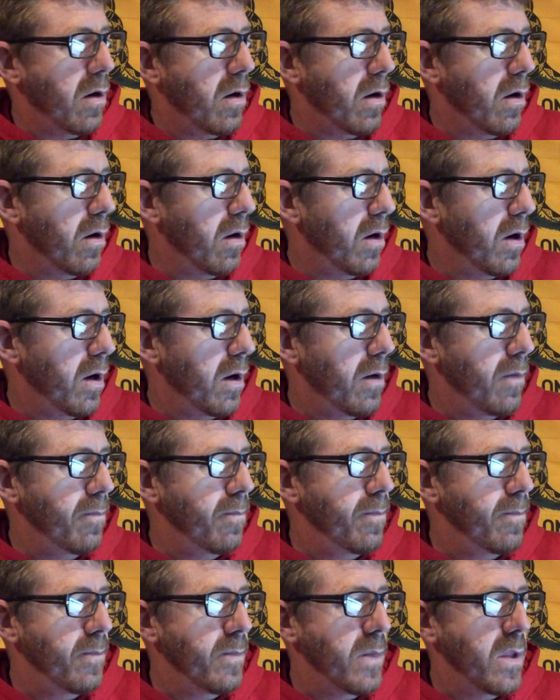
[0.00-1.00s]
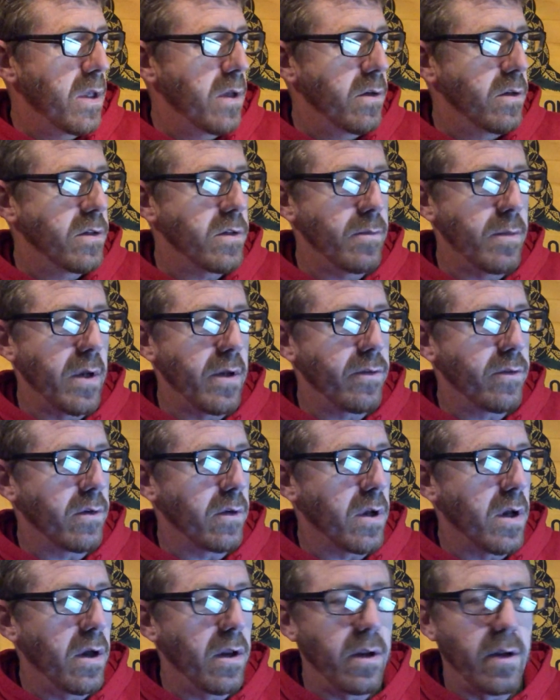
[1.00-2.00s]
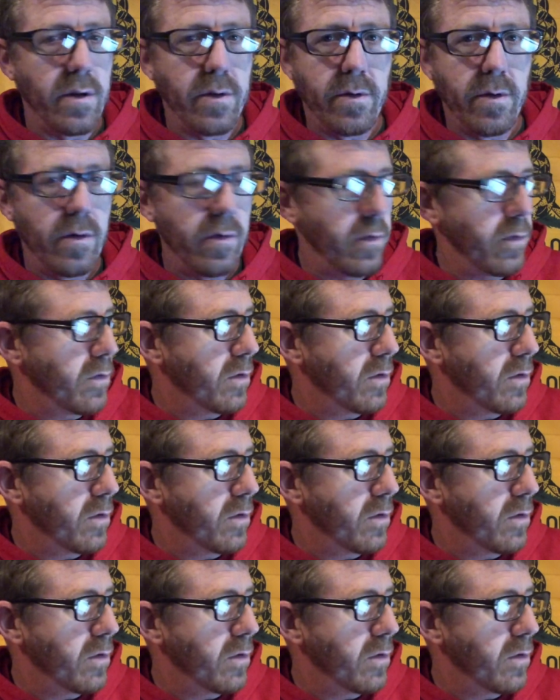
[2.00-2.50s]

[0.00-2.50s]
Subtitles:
our semester cut into.